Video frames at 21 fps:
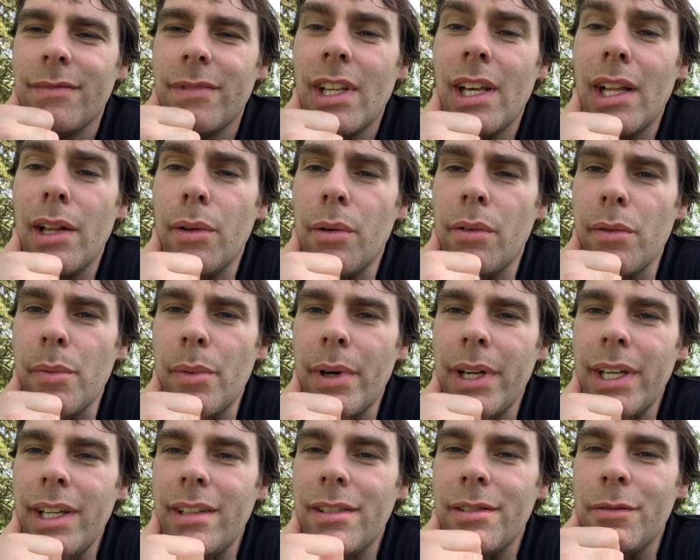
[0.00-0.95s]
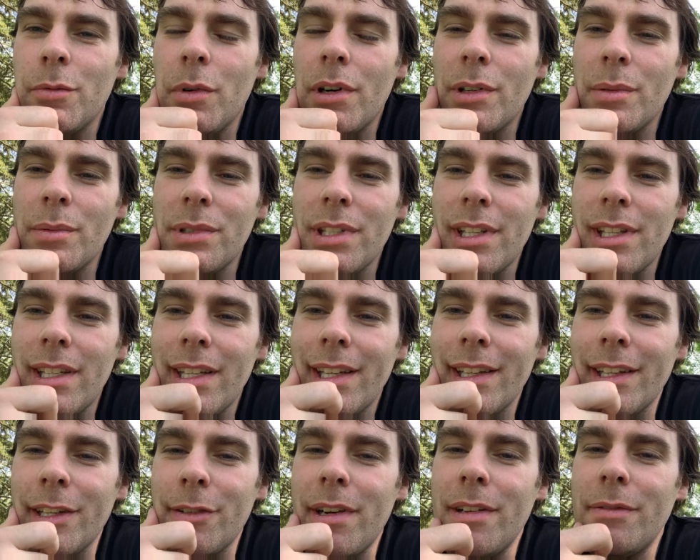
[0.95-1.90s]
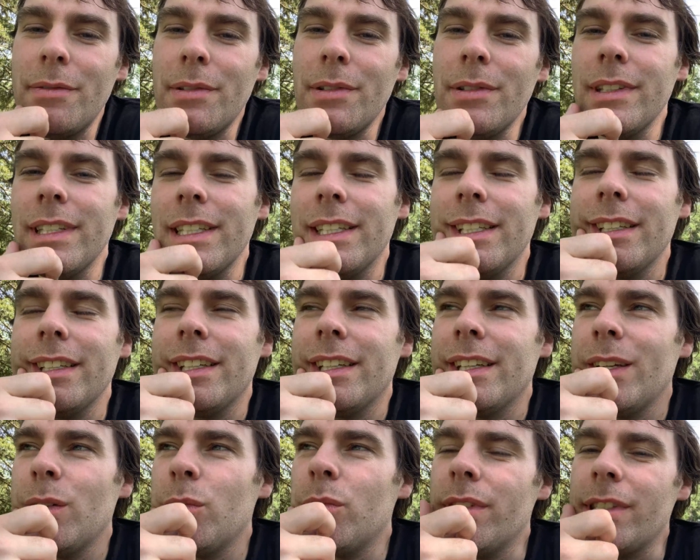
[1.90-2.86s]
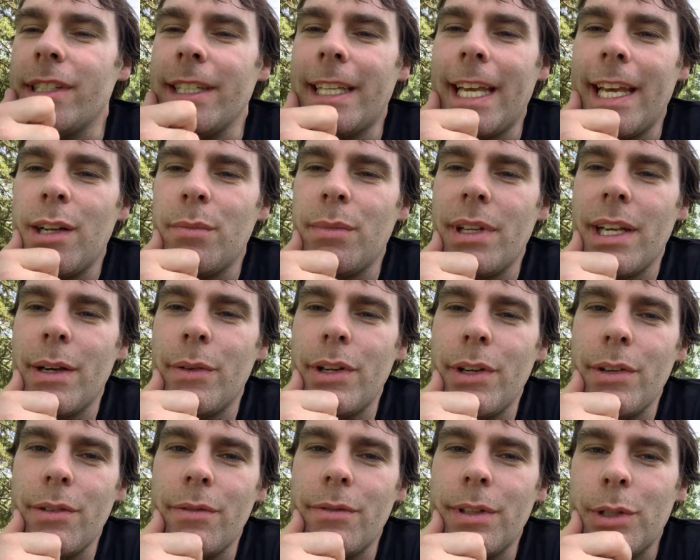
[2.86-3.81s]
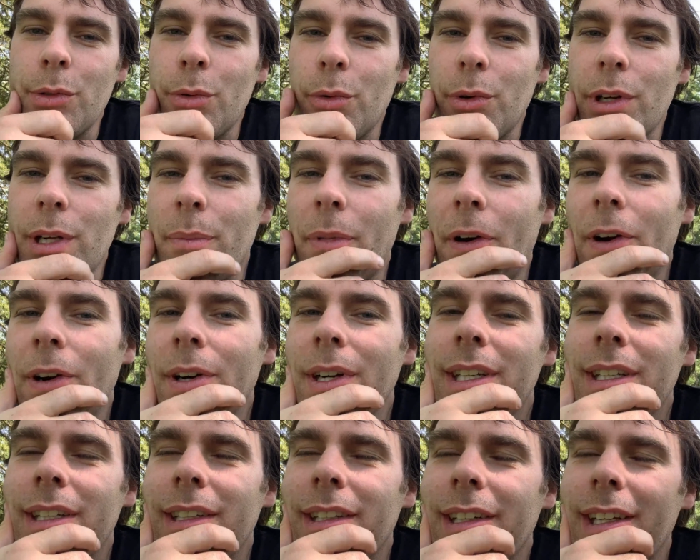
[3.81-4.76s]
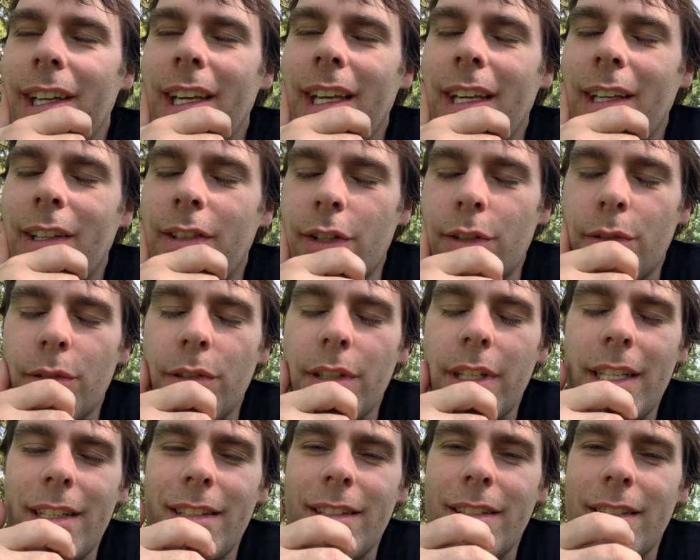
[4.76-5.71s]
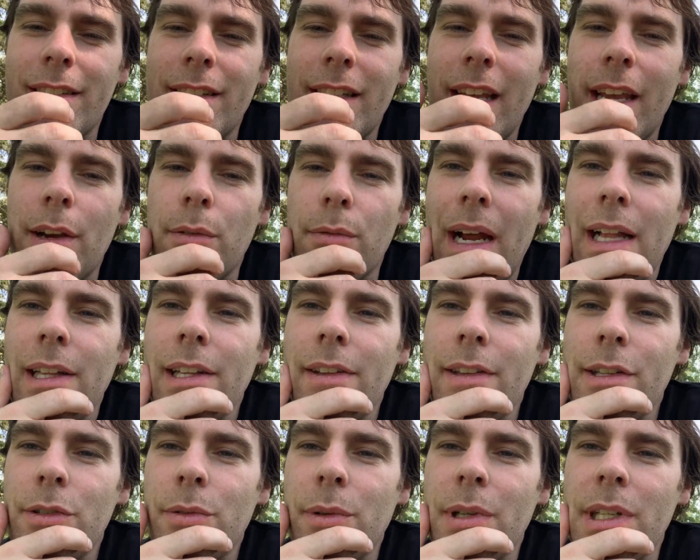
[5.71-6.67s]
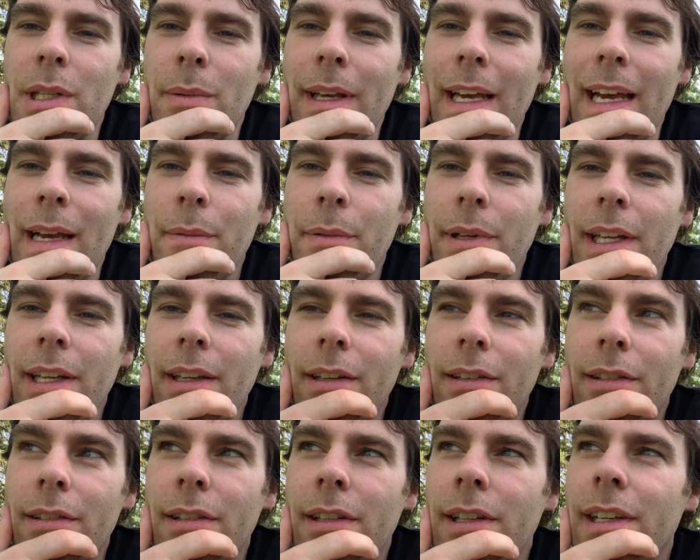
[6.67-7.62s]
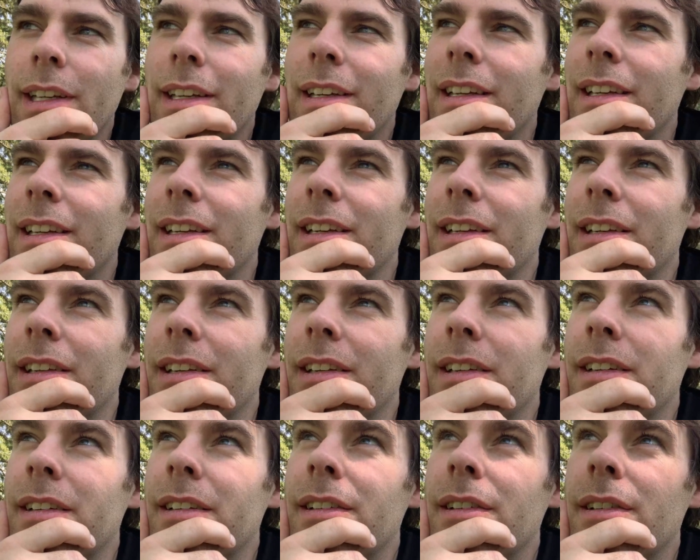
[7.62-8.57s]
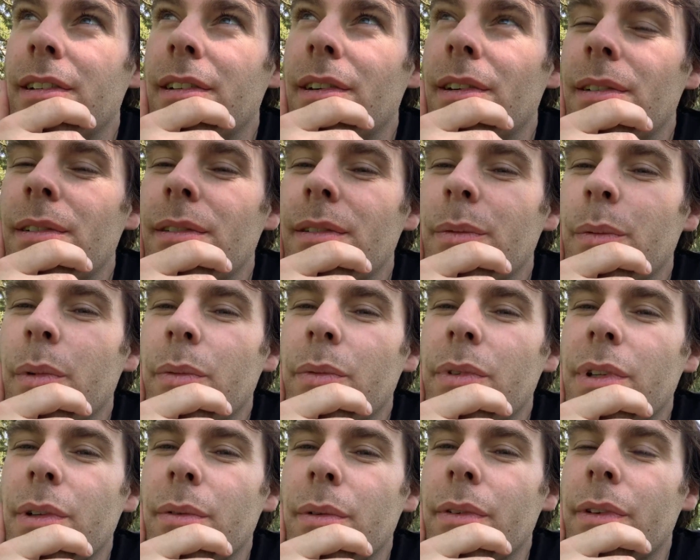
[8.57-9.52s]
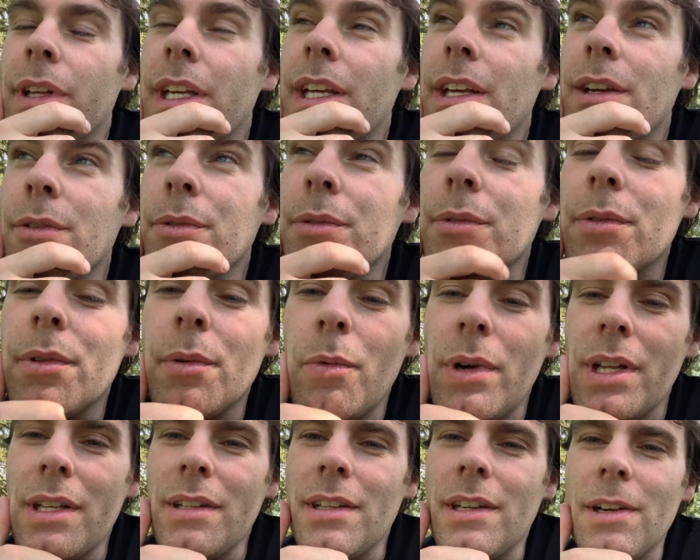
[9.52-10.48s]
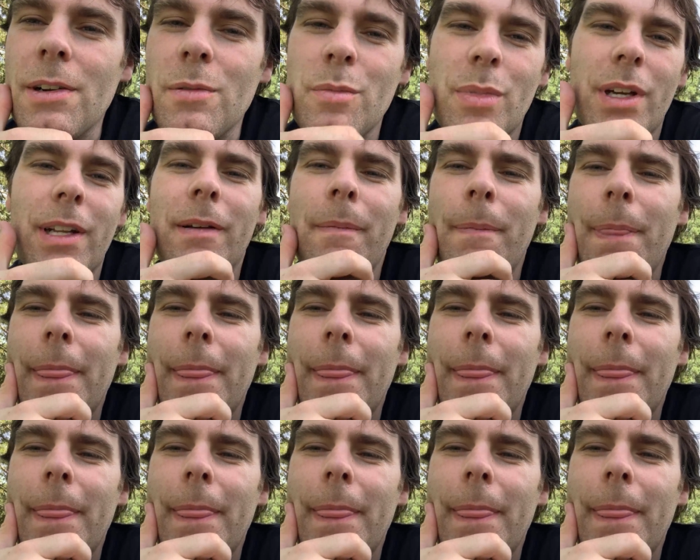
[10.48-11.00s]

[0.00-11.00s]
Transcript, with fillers: Hello everybody, welcome to the Daily Grateful. Once again, I'm down here in Victoria Park. There is a rally that's going to be happening. Oh, I'm not feeling able to hear through the wind here, but